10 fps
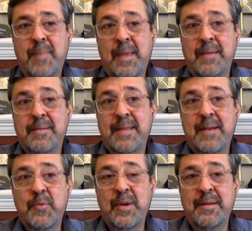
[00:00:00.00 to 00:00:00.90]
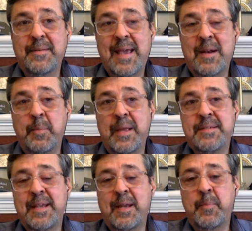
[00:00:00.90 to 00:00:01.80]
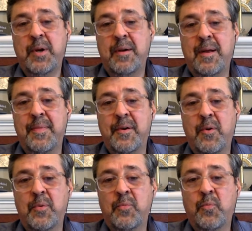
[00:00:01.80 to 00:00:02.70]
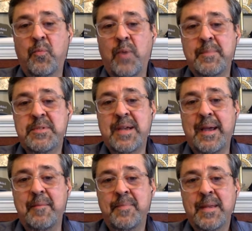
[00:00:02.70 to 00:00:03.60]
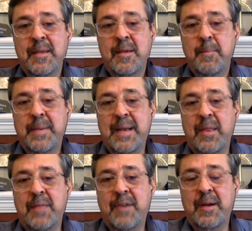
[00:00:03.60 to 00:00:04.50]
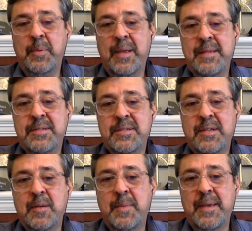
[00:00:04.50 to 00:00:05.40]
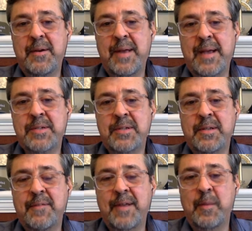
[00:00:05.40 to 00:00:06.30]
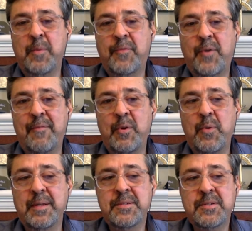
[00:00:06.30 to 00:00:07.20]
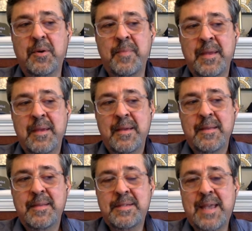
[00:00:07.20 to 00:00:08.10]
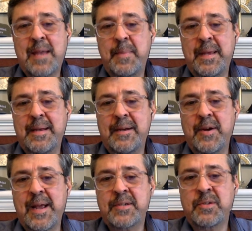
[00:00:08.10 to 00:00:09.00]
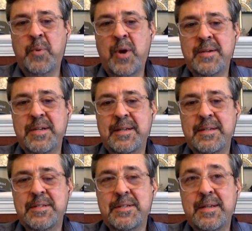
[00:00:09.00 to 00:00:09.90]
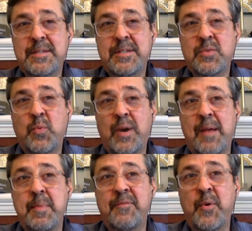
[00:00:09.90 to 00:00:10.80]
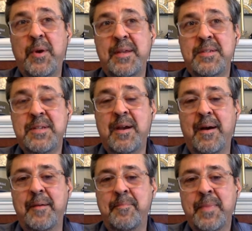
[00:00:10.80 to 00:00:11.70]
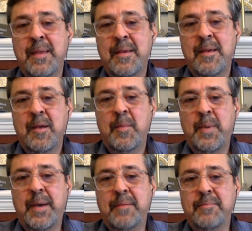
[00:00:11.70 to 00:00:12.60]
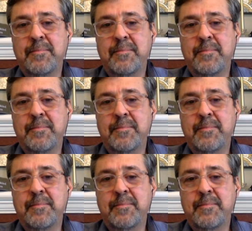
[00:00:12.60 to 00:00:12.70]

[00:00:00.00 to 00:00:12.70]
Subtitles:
And they had a place they could put it on their own website, but now they've got a place that's going to be internationally available for everyone. So this can be an international project. It's just what I've been focusing on, but